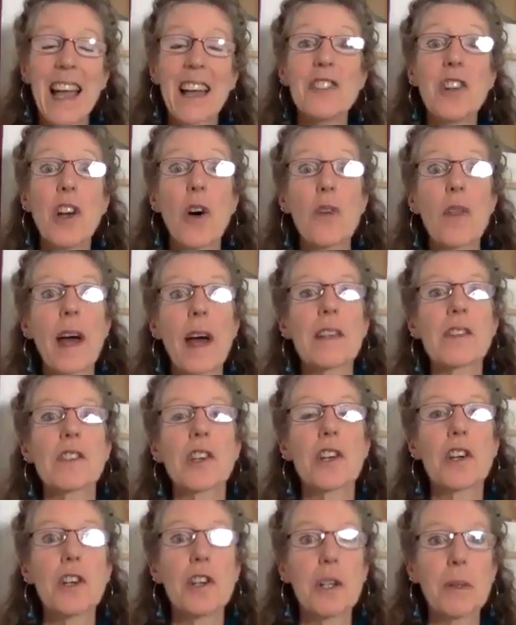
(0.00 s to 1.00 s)
no, that is
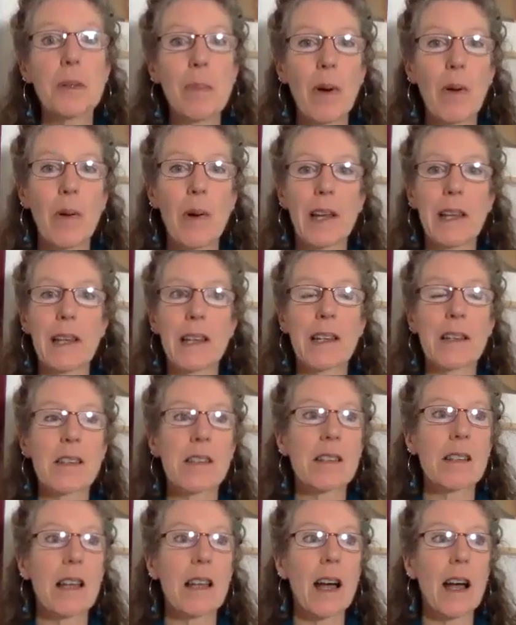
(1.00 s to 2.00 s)
a good point.
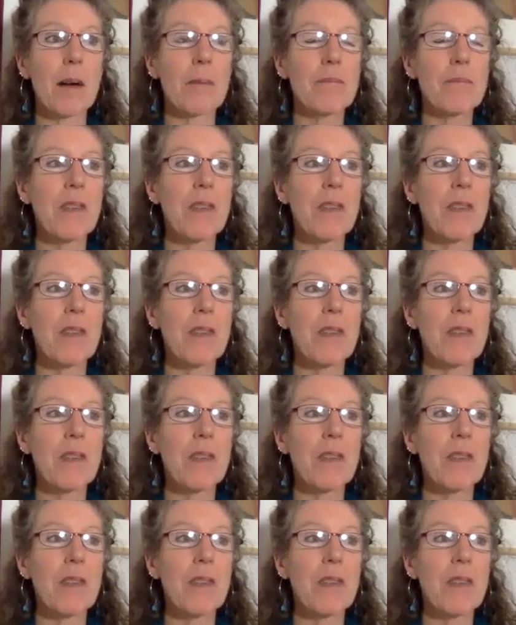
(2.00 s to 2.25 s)
It's, I